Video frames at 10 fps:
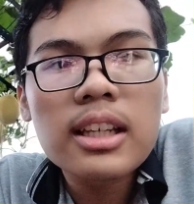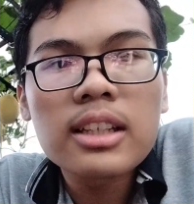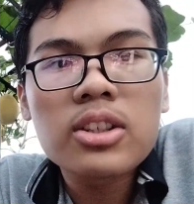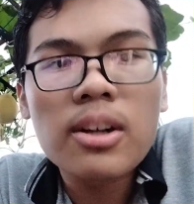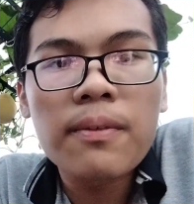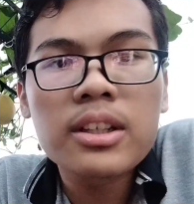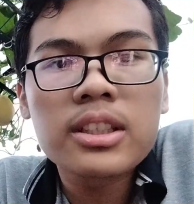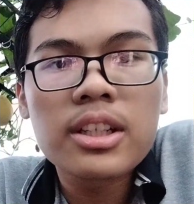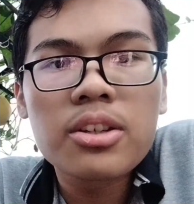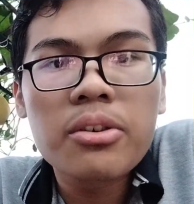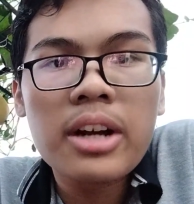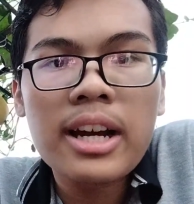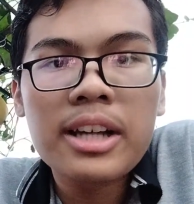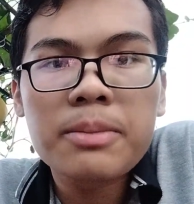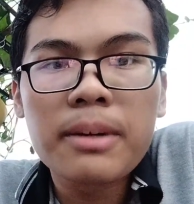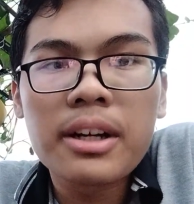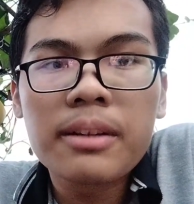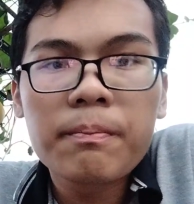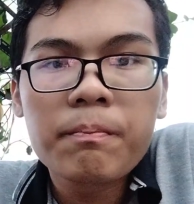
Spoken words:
It's reversing you guys, but